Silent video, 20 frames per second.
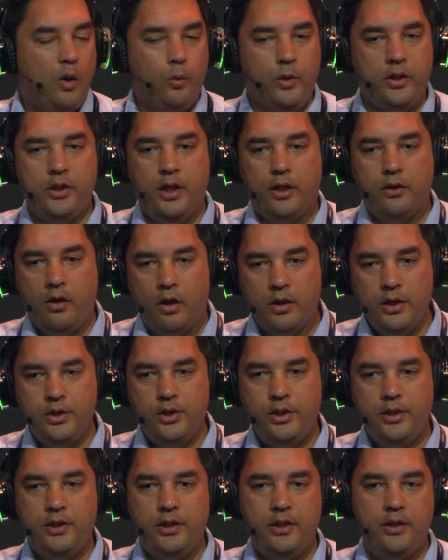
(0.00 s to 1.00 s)
Our
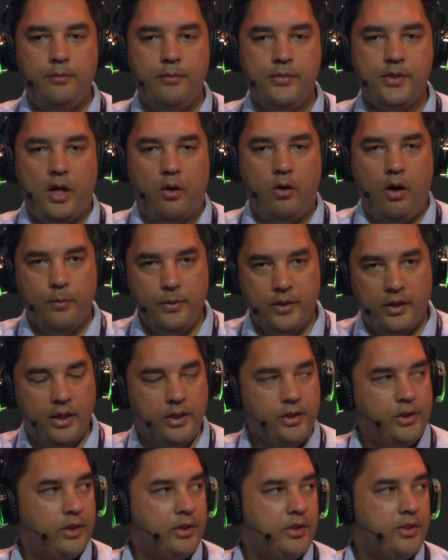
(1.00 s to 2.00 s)
technology teams, our
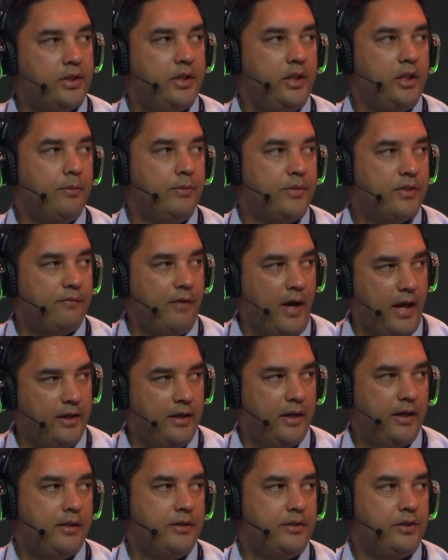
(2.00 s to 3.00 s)
operations teams,
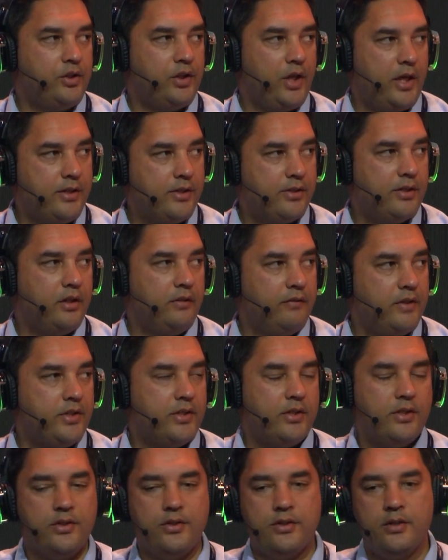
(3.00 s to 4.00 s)
finance, shared
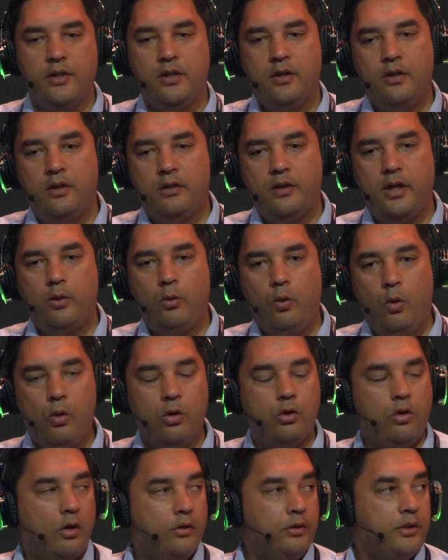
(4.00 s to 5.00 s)
services, they're
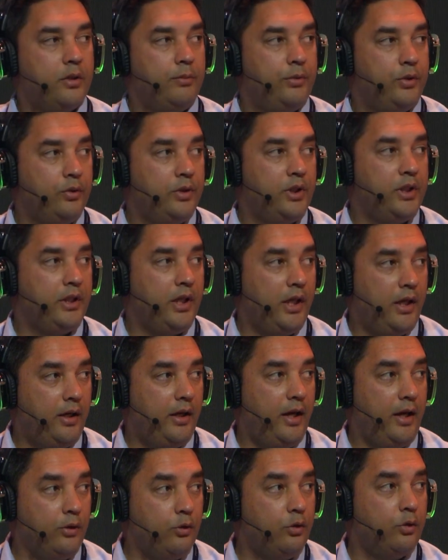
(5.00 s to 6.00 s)
all contributing
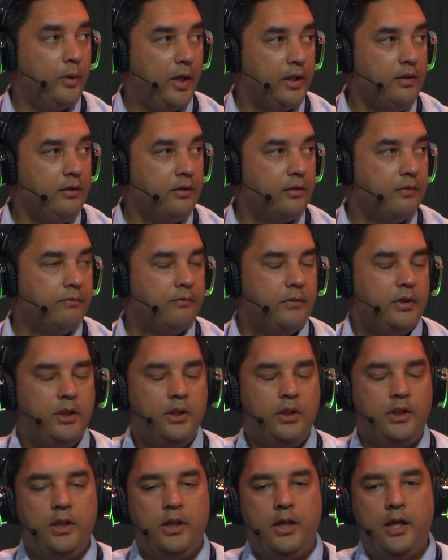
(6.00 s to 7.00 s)
end-to-end.
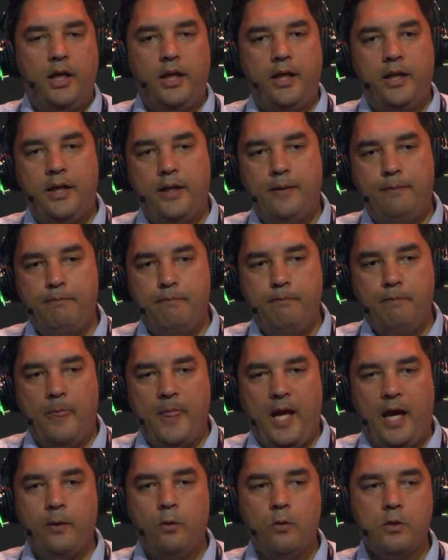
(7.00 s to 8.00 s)

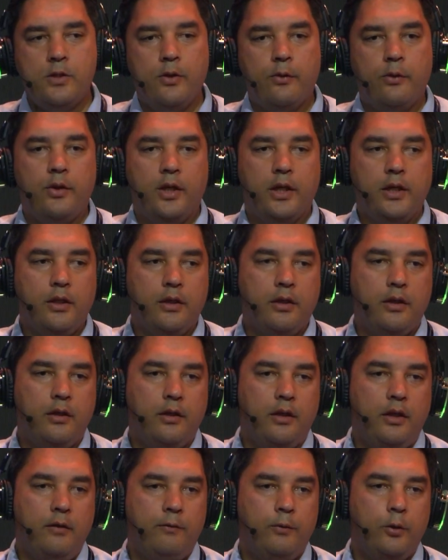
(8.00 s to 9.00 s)
I also
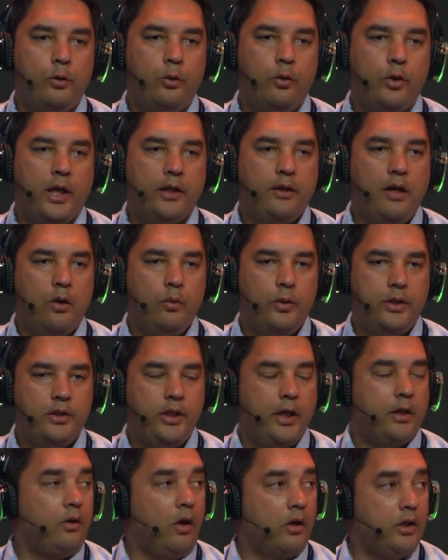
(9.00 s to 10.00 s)
think if you look at our
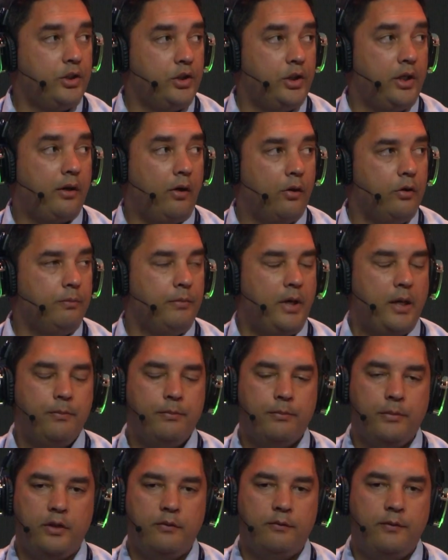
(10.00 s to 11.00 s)
technology roadmap,
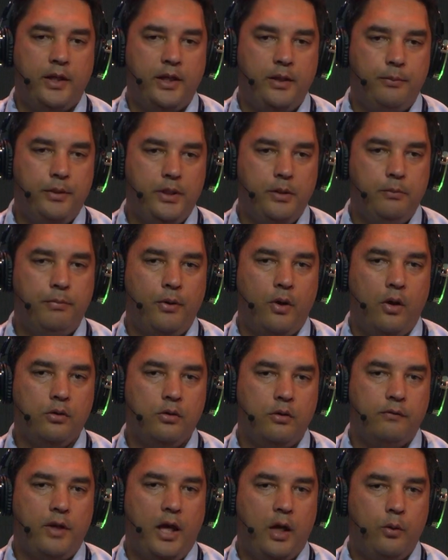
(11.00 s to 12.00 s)
a very big
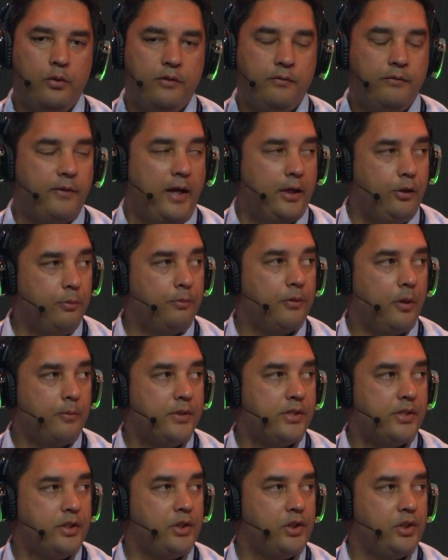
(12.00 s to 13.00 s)
part of our value
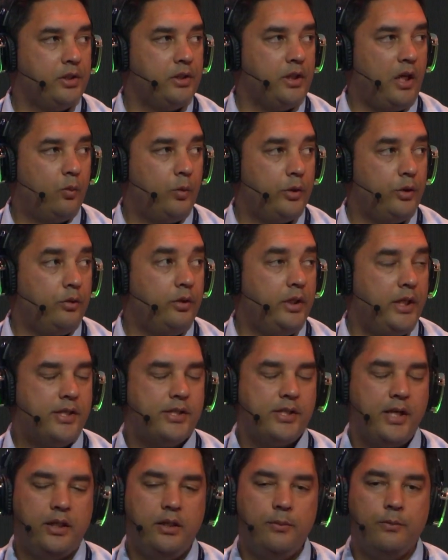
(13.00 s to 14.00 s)
proposition, our unique
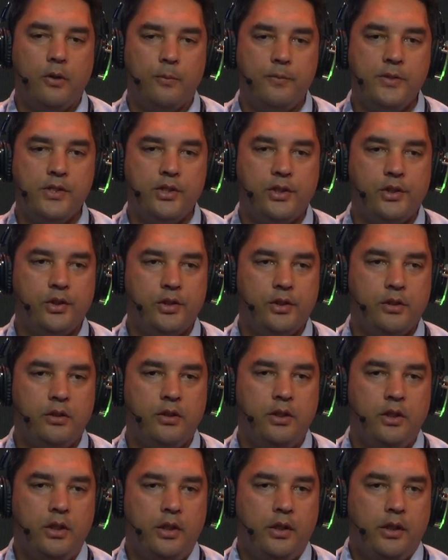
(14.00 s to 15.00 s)
selling proposition,
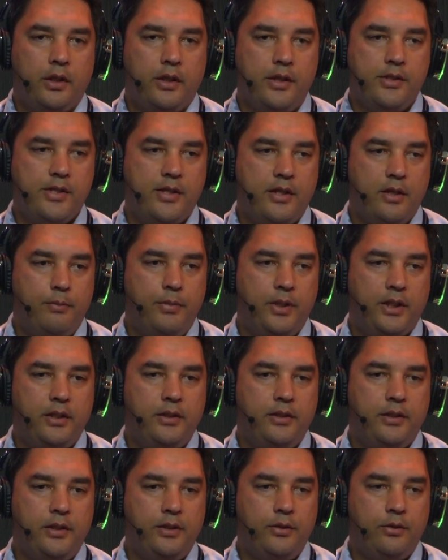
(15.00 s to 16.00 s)
is the
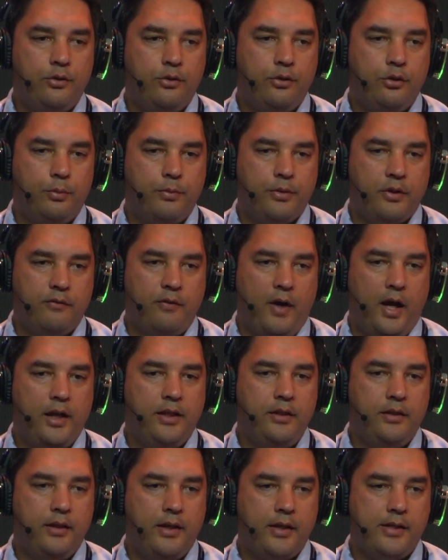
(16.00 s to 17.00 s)
ability to
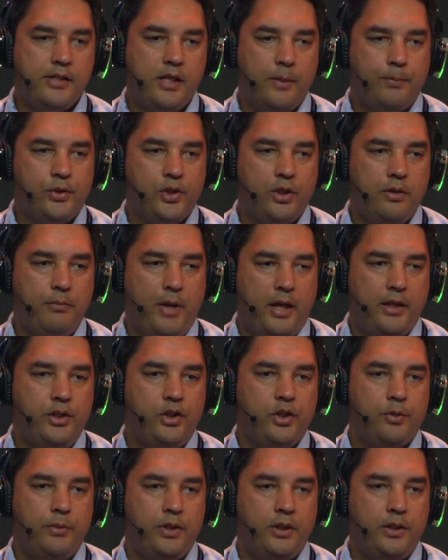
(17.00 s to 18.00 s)
provide exception
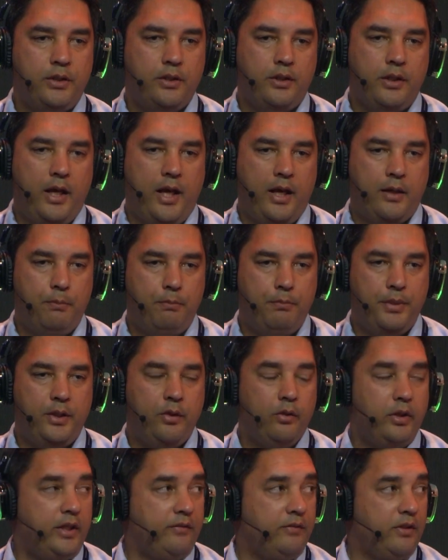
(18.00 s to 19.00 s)
management and
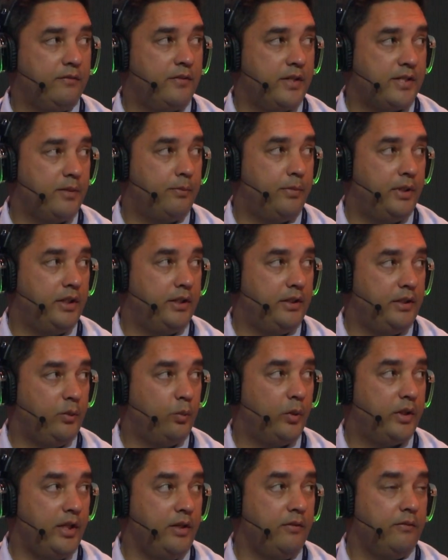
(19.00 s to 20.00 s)
PO level visibility
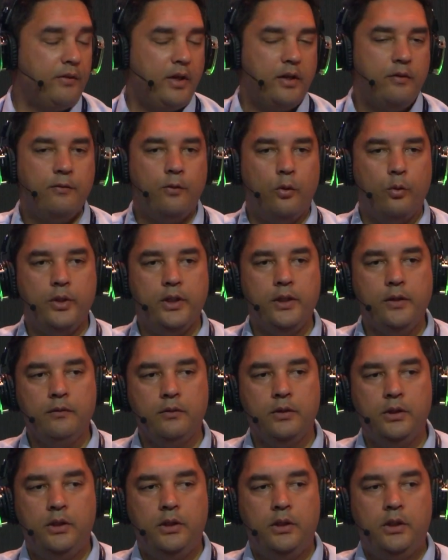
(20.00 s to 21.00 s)
within freight forwarding.
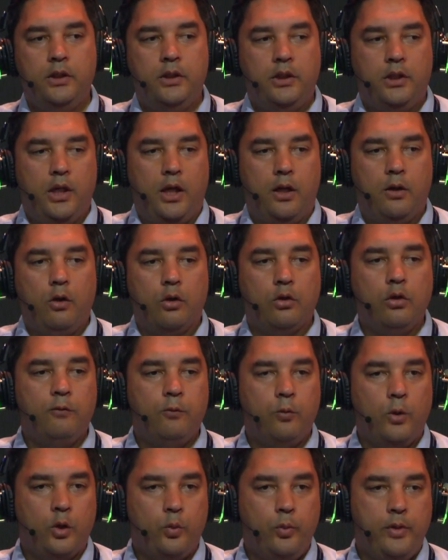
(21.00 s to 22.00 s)
A lot
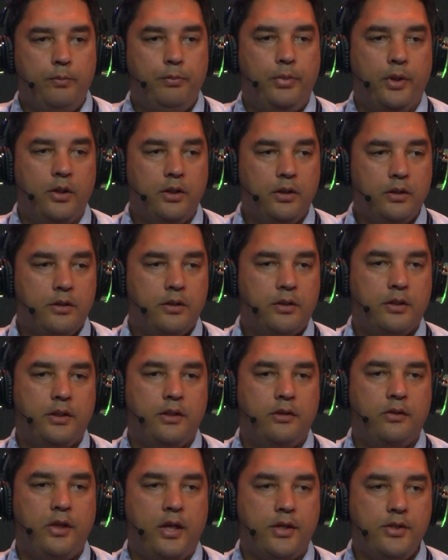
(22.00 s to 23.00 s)
of what we build
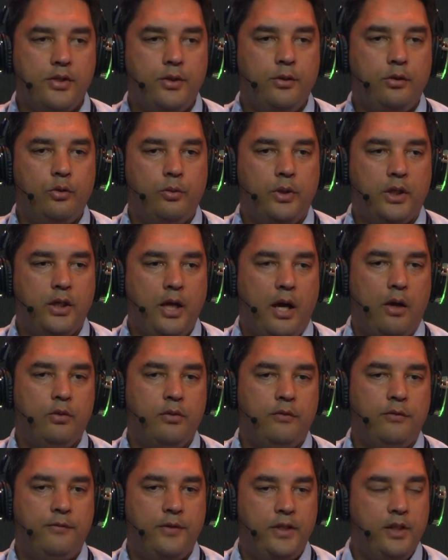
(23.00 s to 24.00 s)
takes into
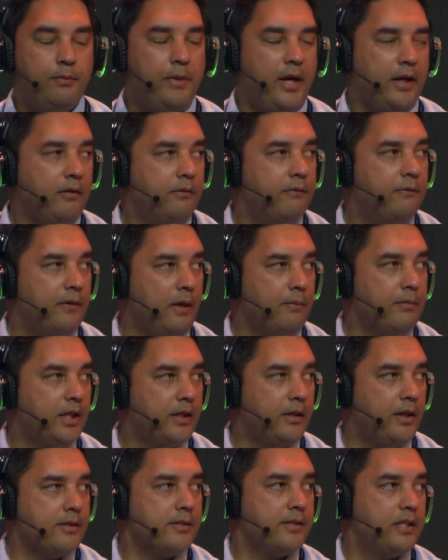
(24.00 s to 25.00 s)
account feedback from
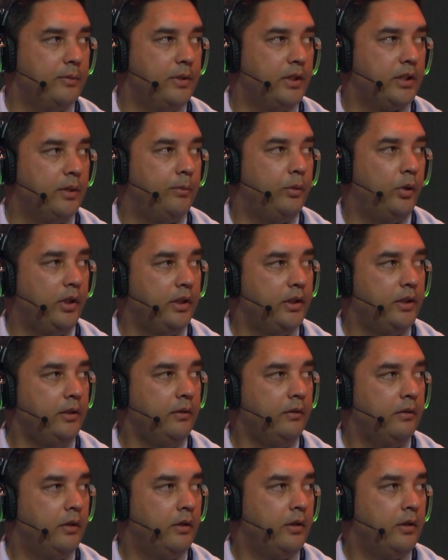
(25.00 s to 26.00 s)
the customer community.
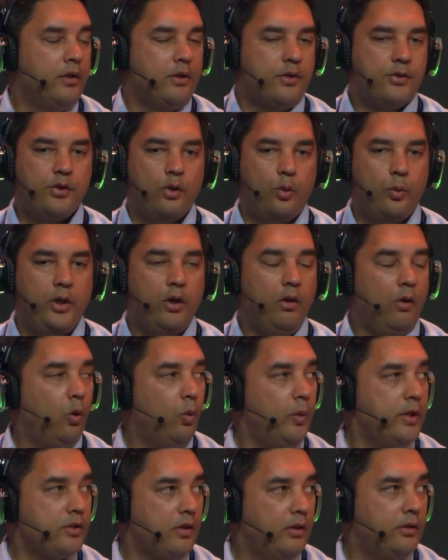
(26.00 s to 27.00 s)
So we are
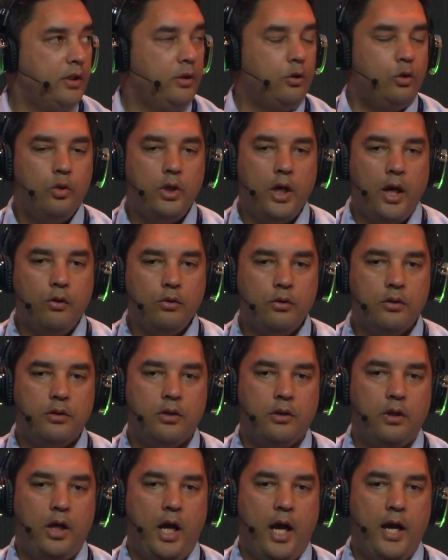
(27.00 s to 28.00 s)
always on the
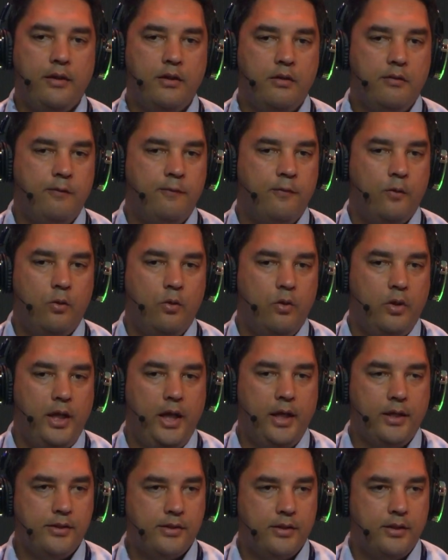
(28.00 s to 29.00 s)
lookout either for
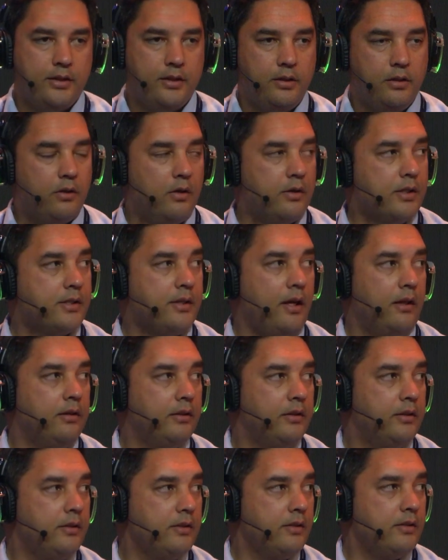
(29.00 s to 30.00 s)
external
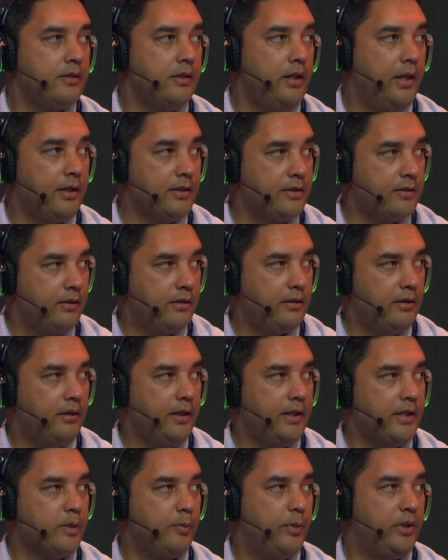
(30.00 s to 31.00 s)
consultants,
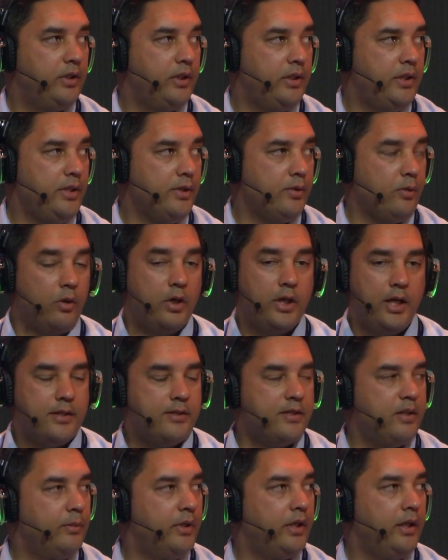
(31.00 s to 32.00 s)
external expertise, or
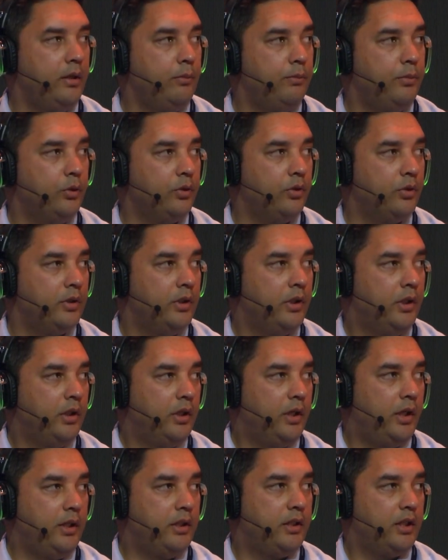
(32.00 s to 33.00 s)
customer input
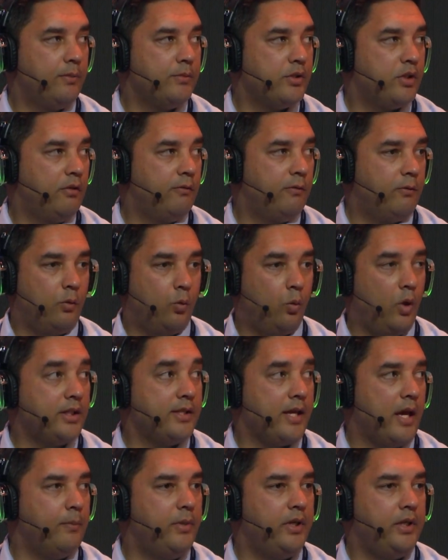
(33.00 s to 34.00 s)
in terms of
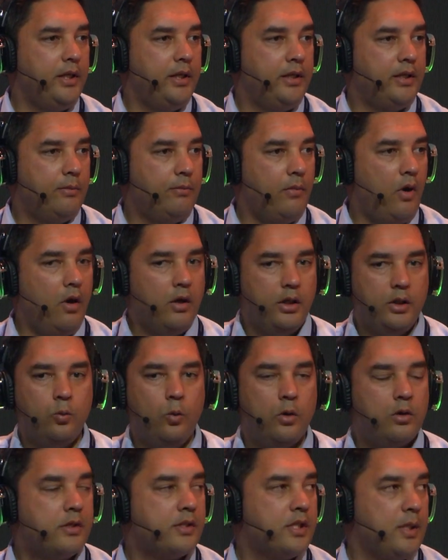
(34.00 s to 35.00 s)
what's happening in the market,
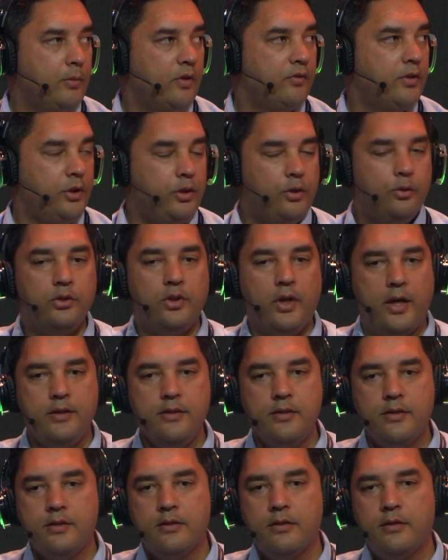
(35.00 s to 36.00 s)
what are some of the new
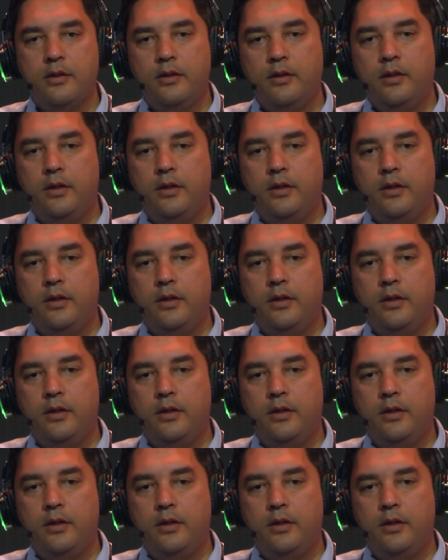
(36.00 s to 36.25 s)
trends.